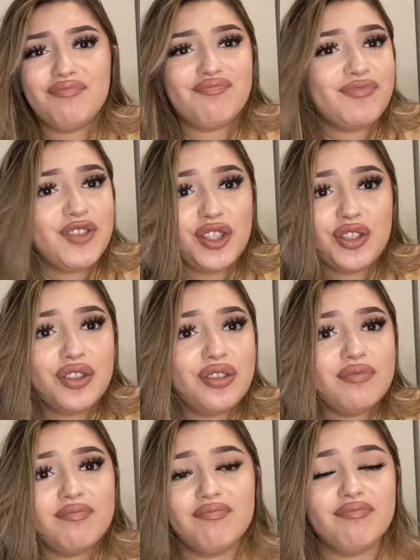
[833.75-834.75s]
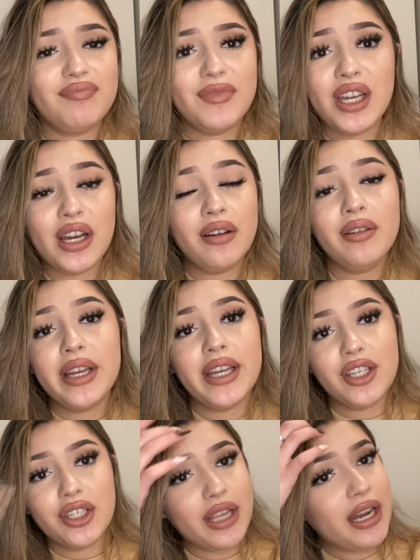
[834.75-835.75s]
Just, you know,
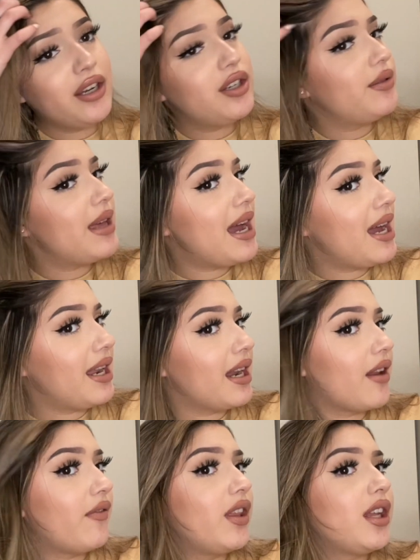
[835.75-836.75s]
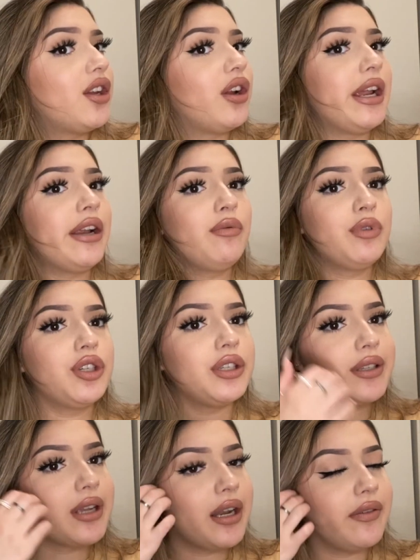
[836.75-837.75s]
just kind of do that. And I feel like your hair will
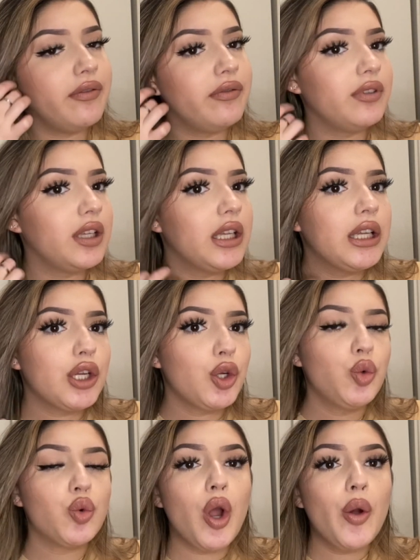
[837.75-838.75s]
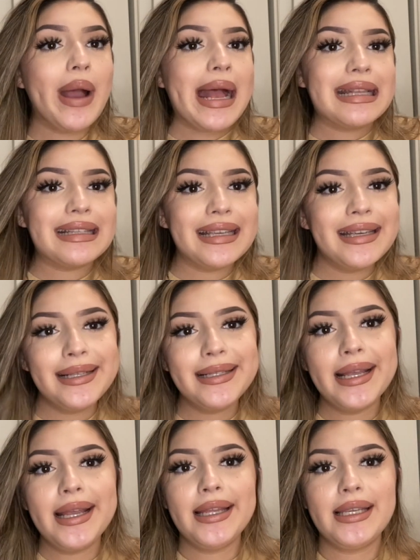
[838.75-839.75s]
just kind of grow as is.
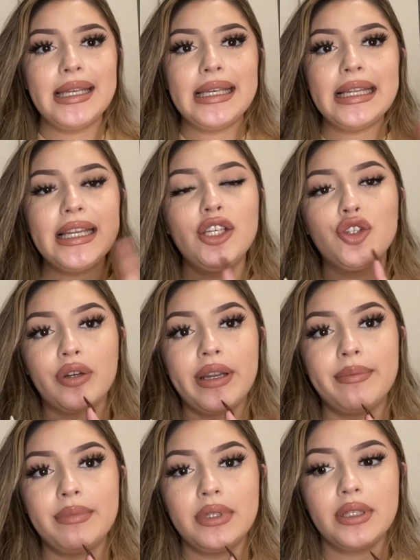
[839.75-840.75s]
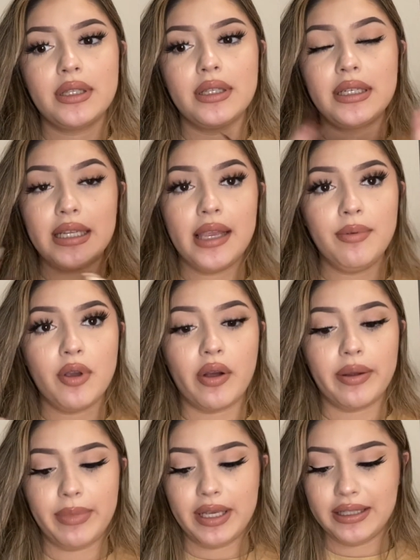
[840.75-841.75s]
You need trim to keep
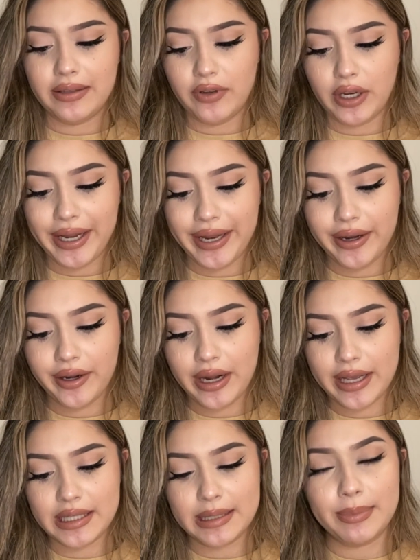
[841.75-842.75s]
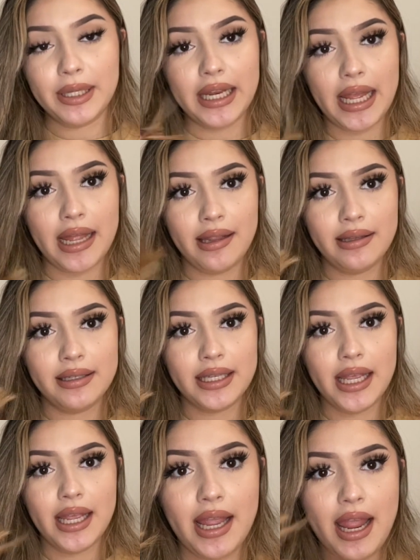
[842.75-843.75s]
going because if your hair has split ends,
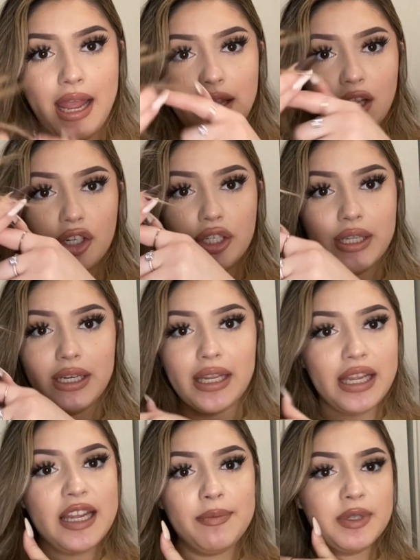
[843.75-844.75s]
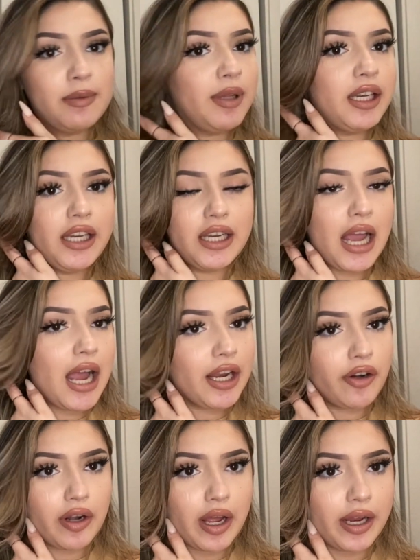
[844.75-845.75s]
they're just going to keep splitting
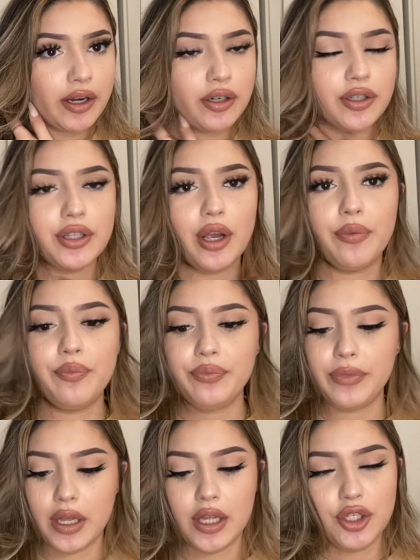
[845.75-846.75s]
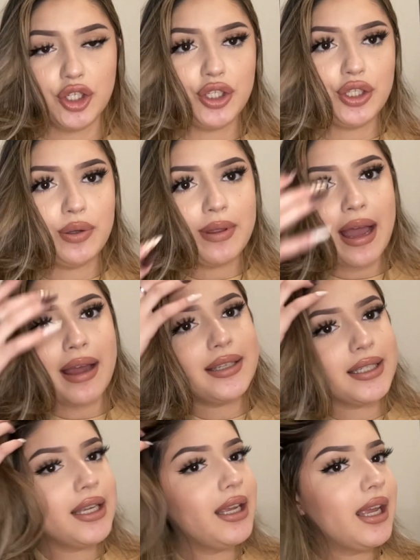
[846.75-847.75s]
higher and higher. So just do that.
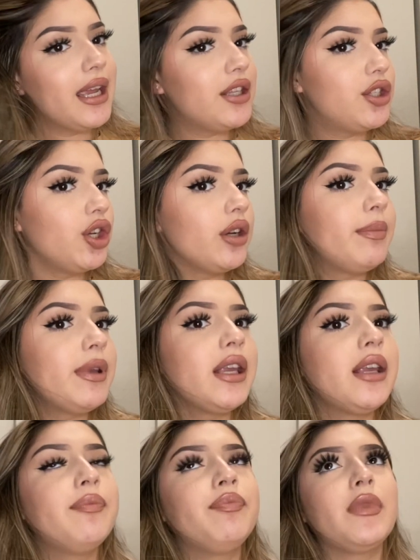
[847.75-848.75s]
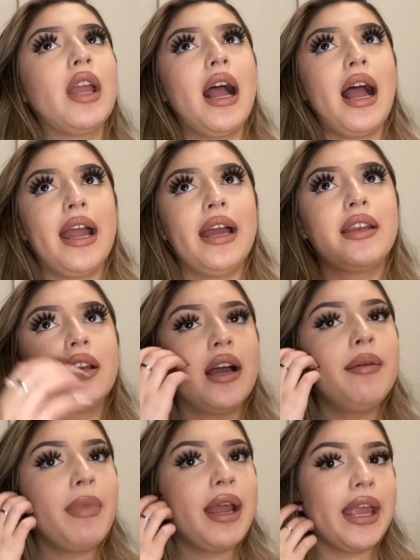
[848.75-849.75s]
It took me, I had
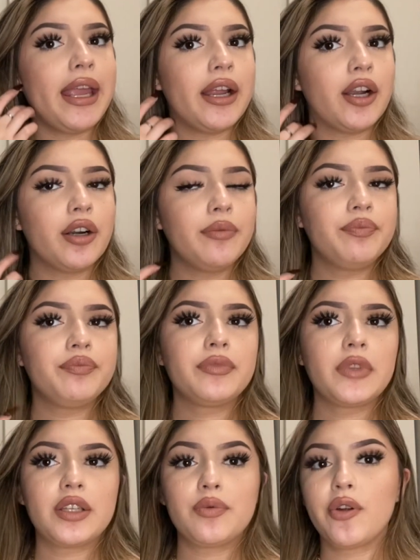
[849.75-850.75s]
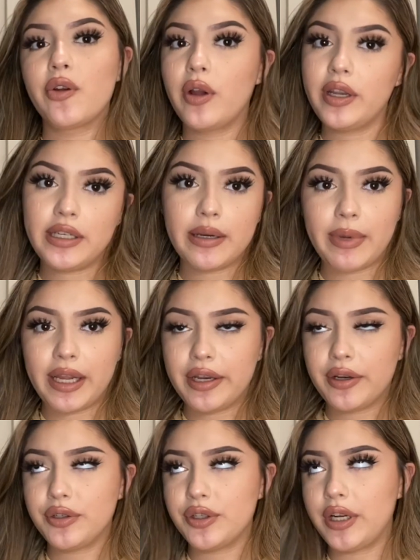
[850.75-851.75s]
cut my hair because we were going down my
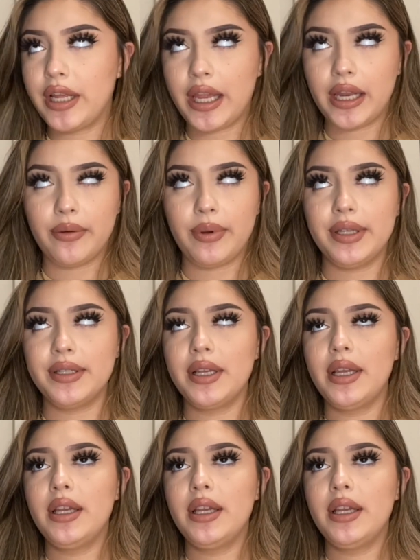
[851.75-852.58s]
hair journey anyways.